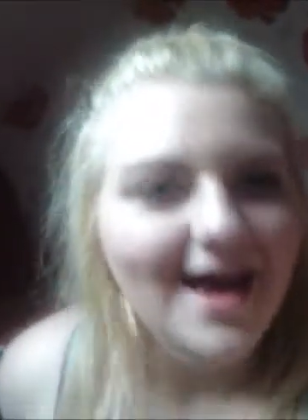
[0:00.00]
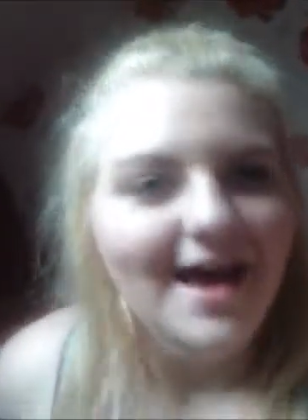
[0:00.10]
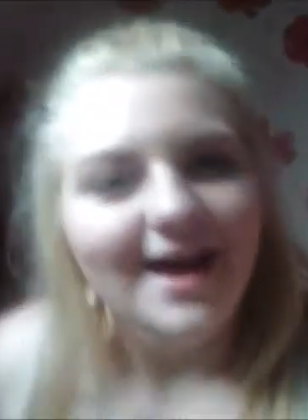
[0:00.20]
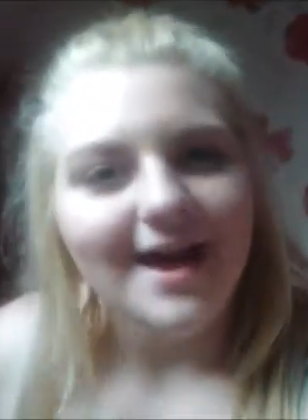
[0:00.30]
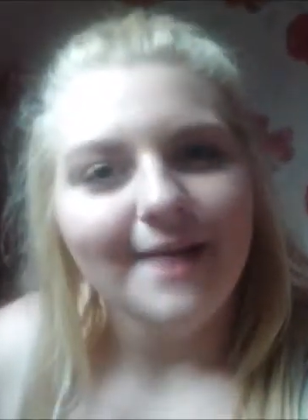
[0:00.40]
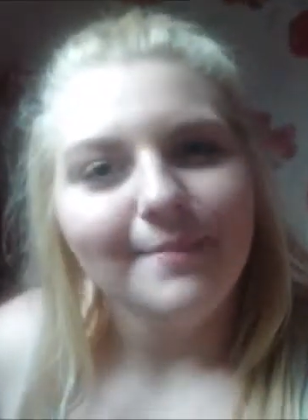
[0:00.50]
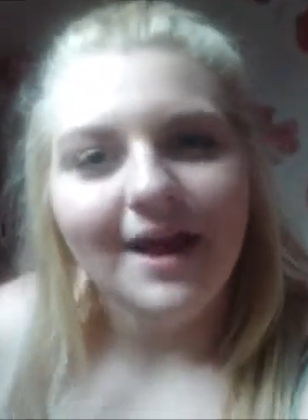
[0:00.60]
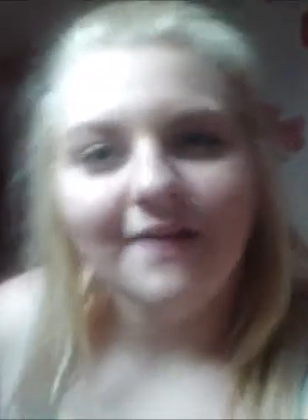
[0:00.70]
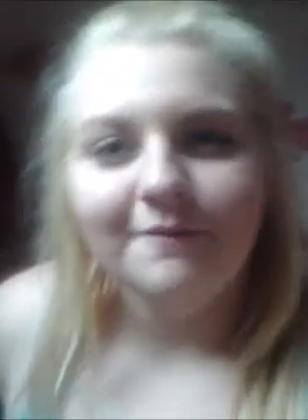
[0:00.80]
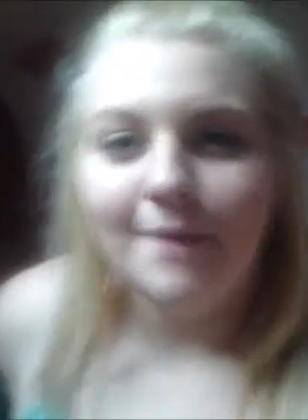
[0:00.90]
I
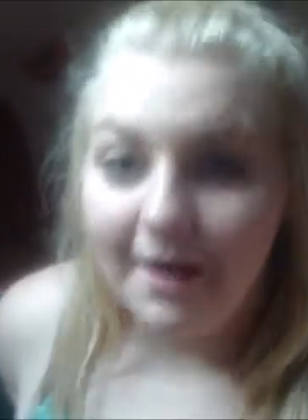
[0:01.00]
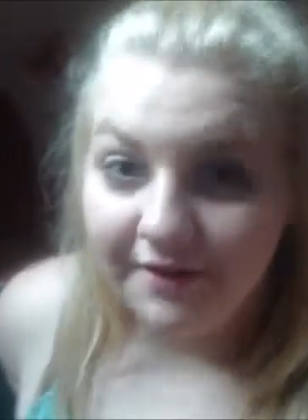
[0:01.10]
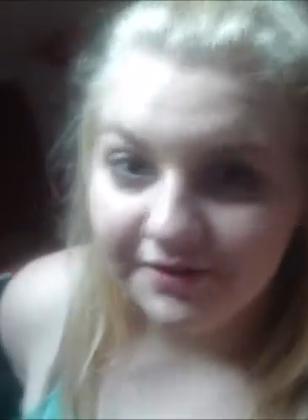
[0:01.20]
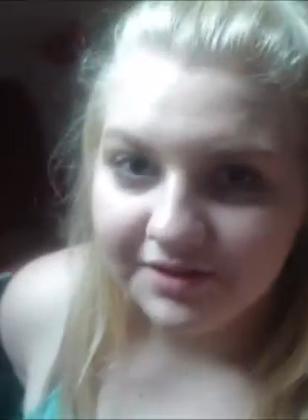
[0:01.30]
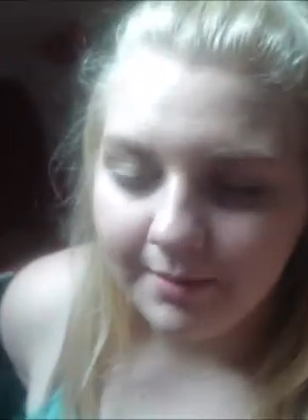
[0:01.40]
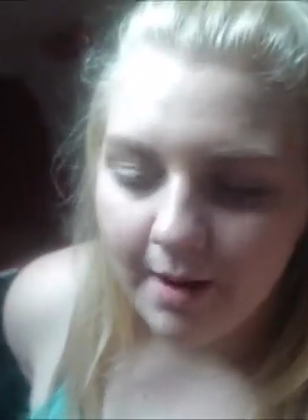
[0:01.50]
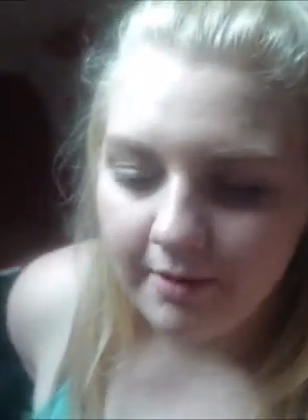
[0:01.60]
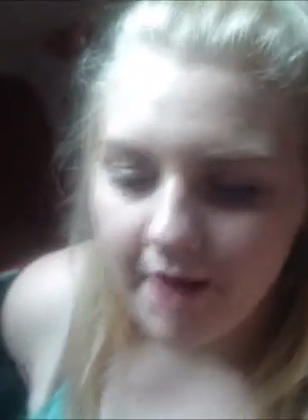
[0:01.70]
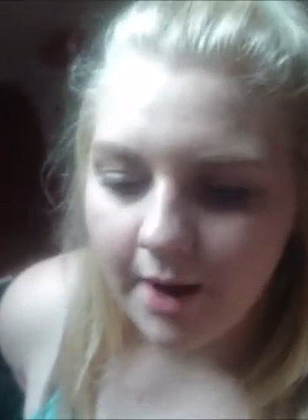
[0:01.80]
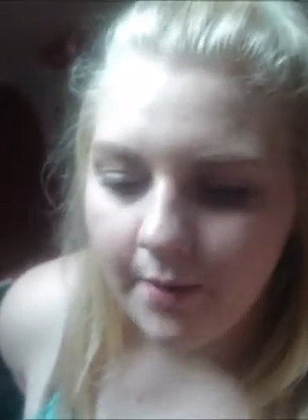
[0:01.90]
have my maths
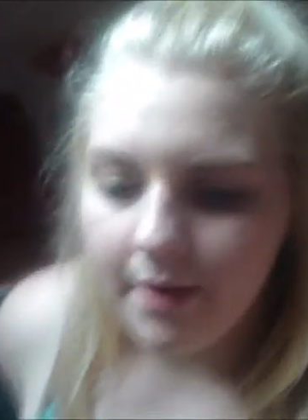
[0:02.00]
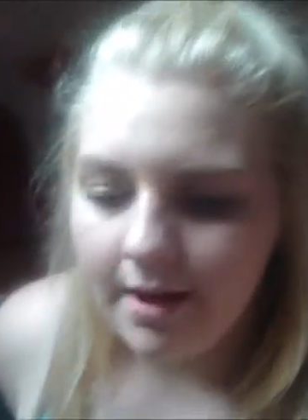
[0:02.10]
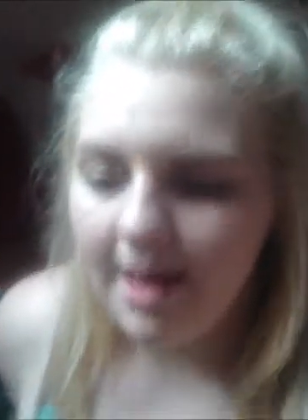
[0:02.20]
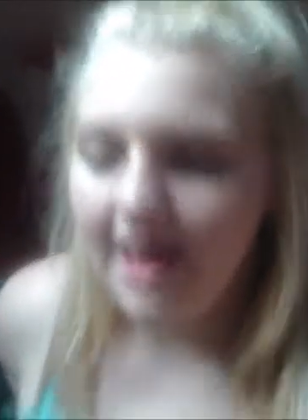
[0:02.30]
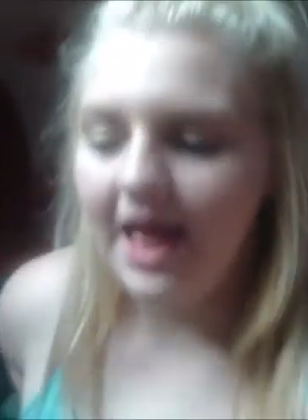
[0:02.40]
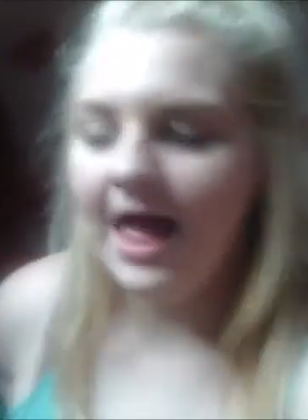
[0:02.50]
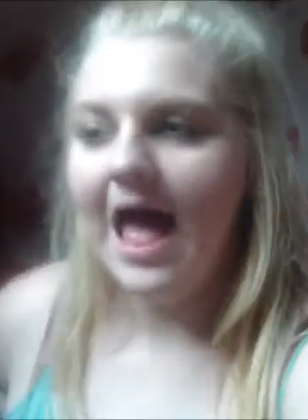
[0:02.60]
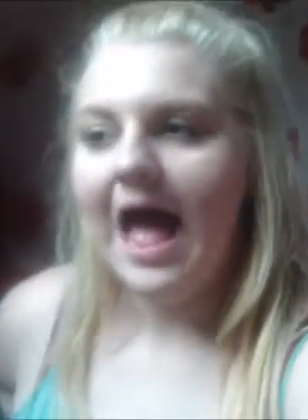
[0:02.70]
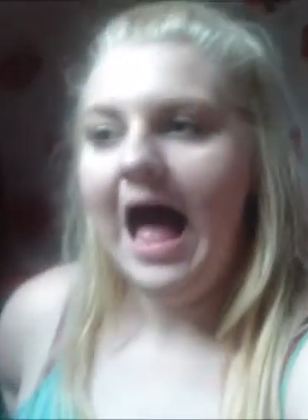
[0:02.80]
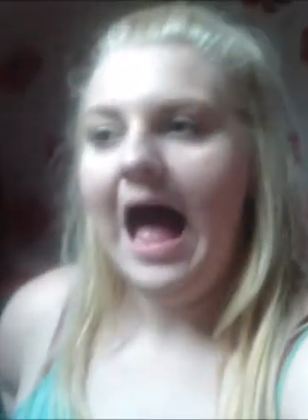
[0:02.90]
tomorrow
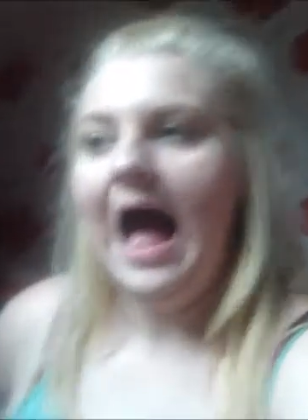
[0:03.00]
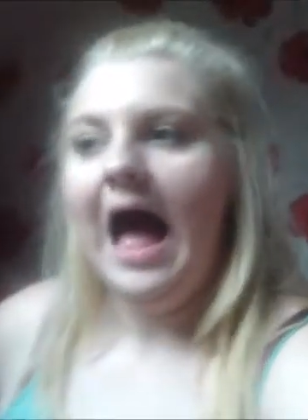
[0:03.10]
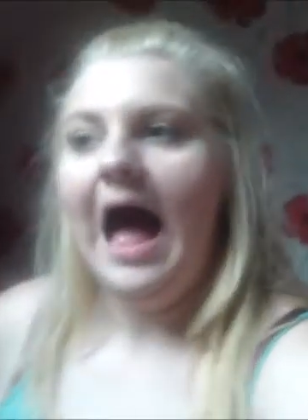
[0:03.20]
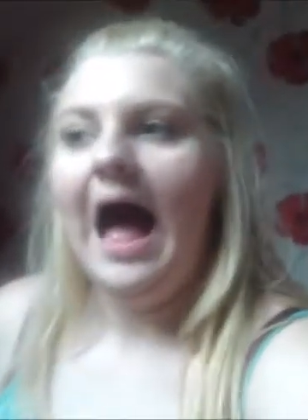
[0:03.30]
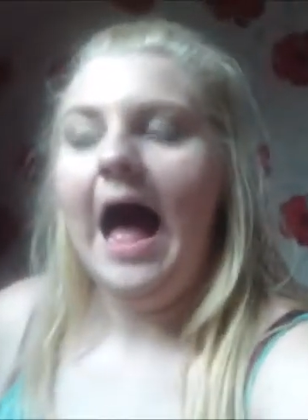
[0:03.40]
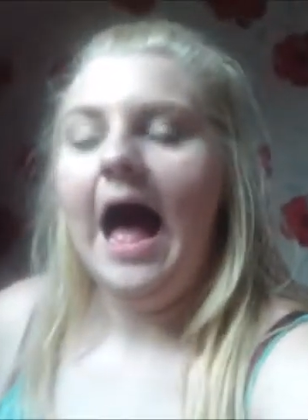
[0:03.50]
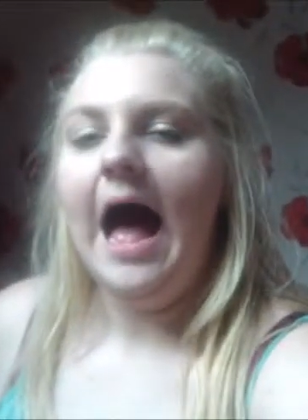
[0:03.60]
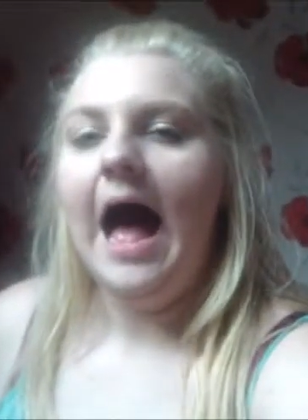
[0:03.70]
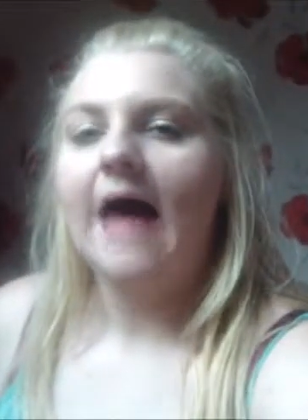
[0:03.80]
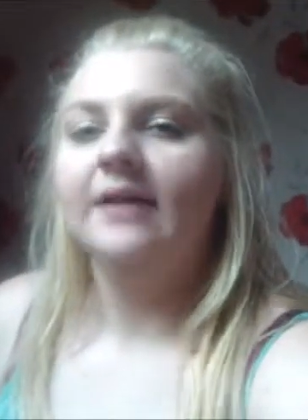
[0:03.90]

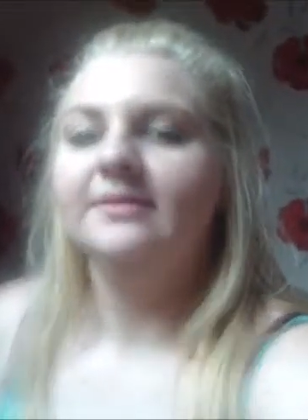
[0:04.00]
and